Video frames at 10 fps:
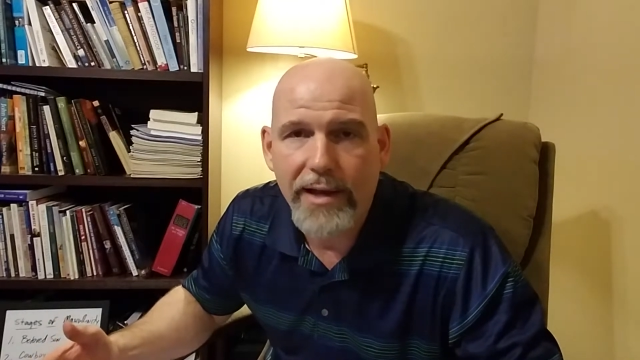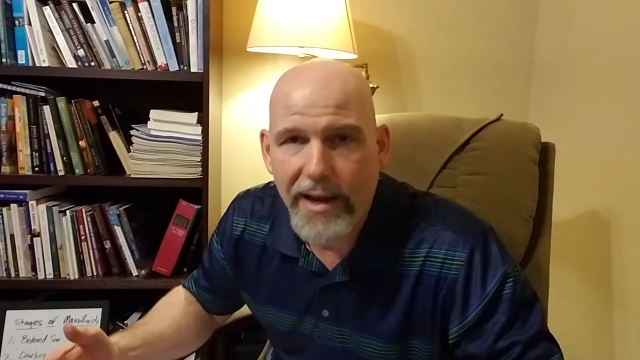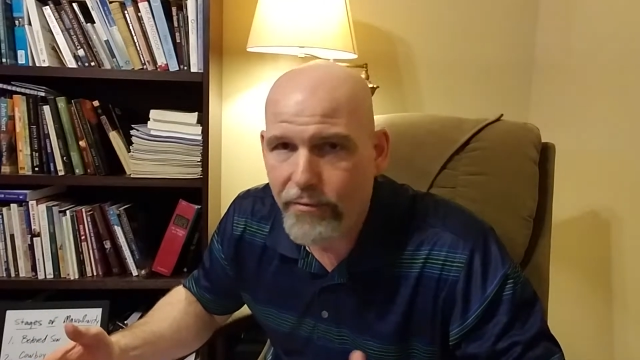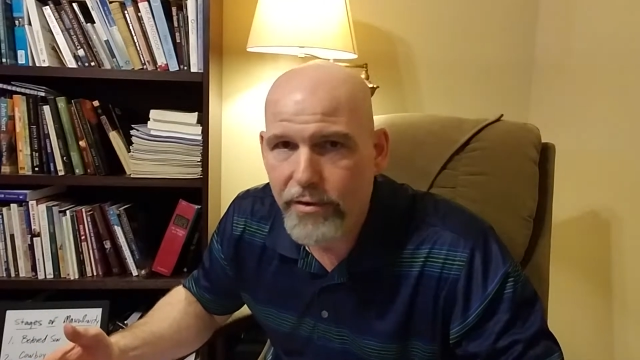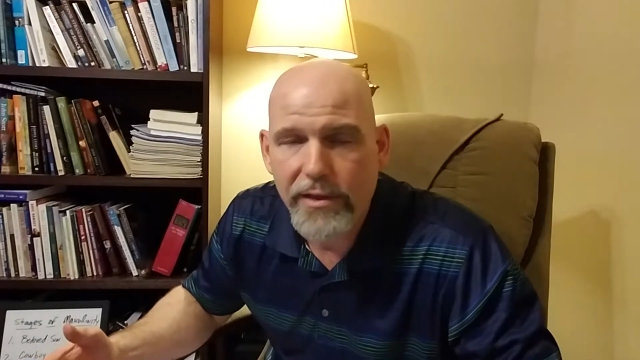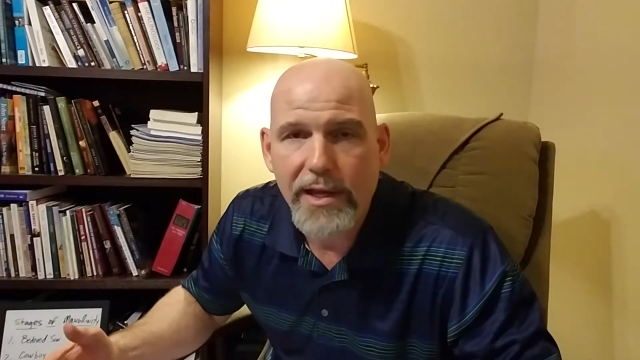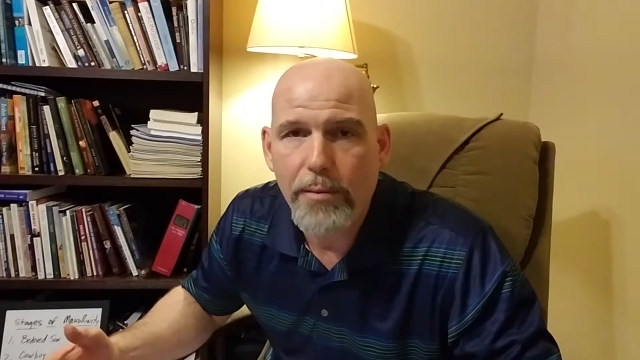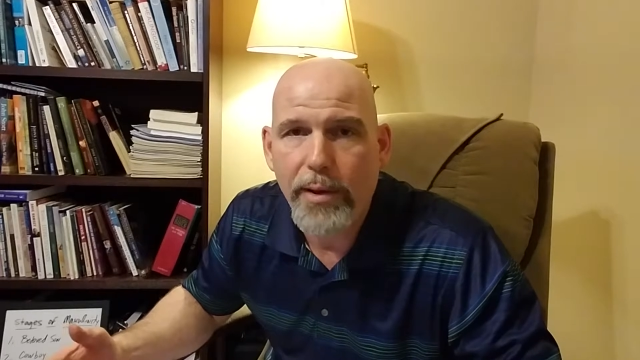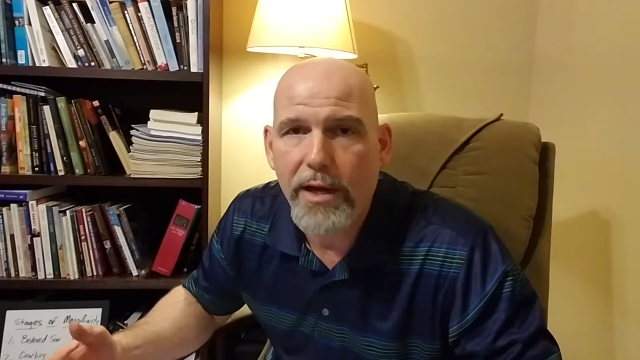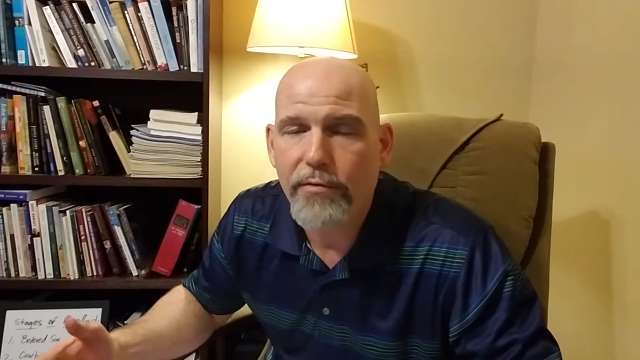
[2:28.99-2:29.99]
everything he
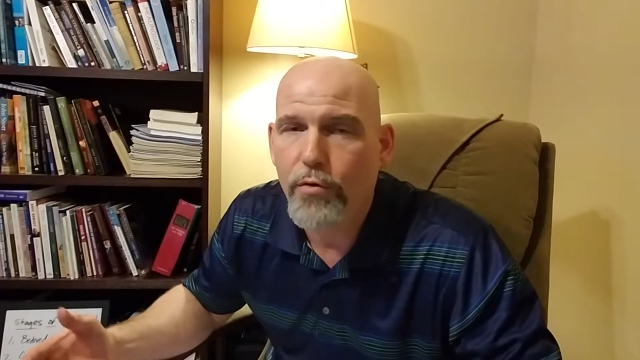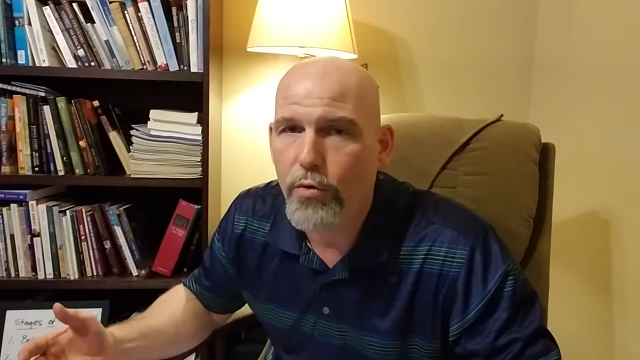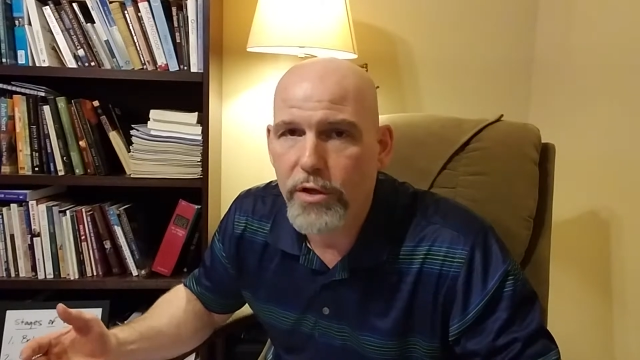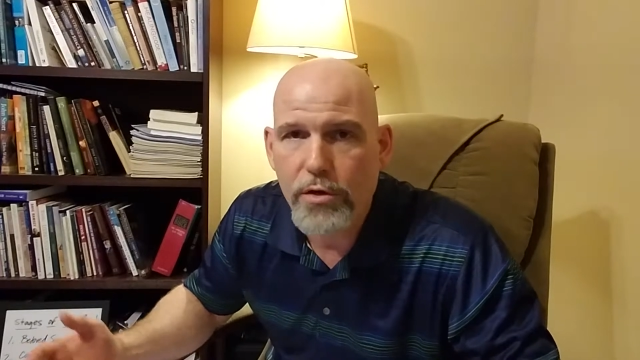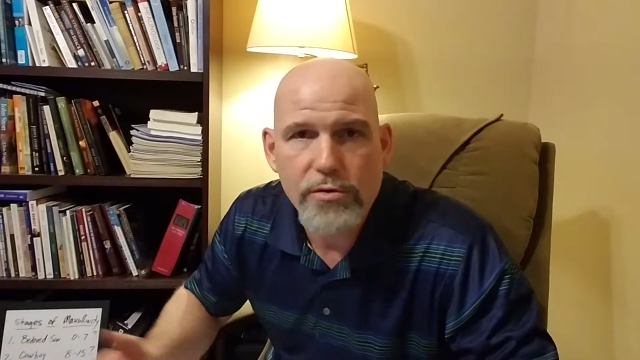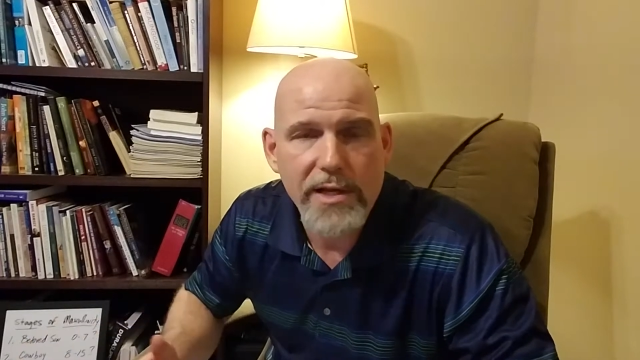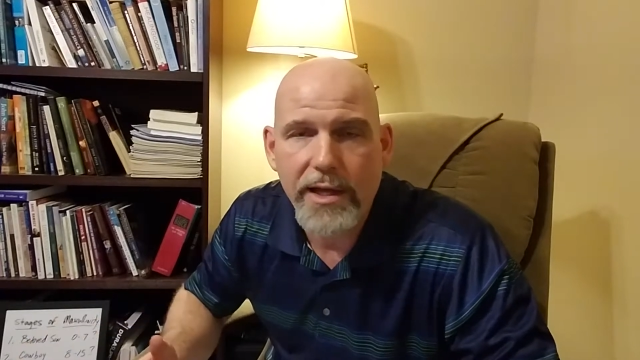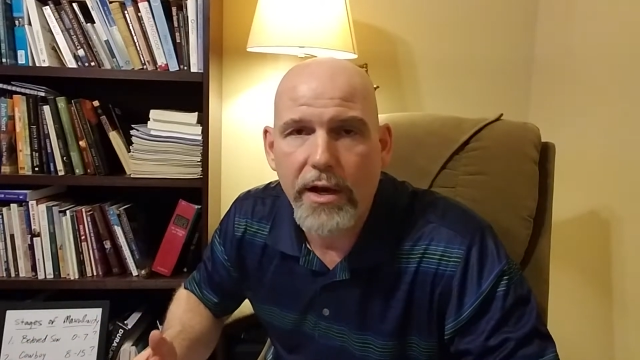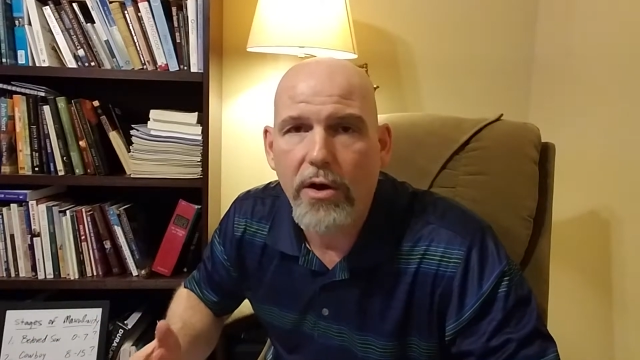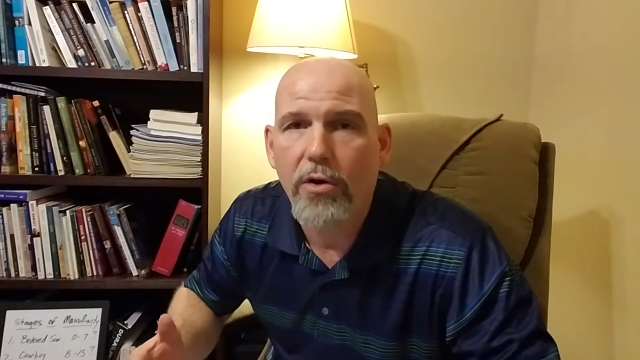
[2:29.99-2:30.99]
paid for, using
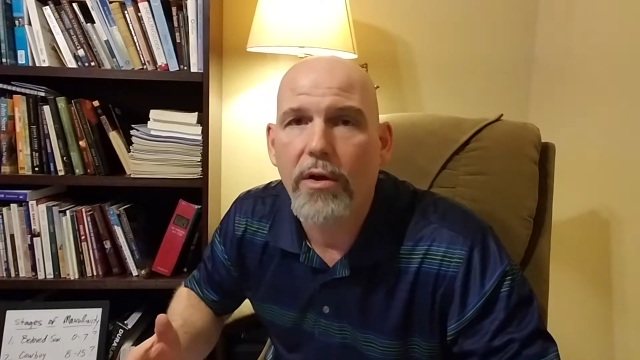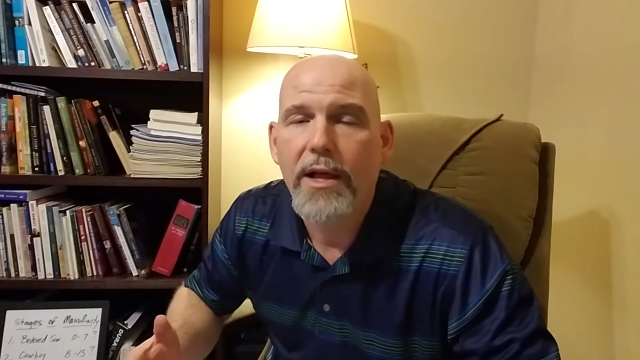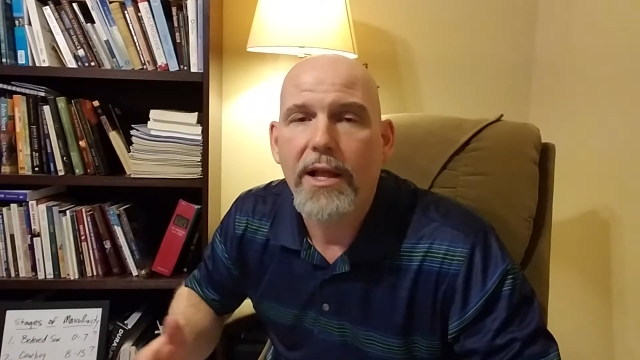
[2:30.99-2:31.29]
it all,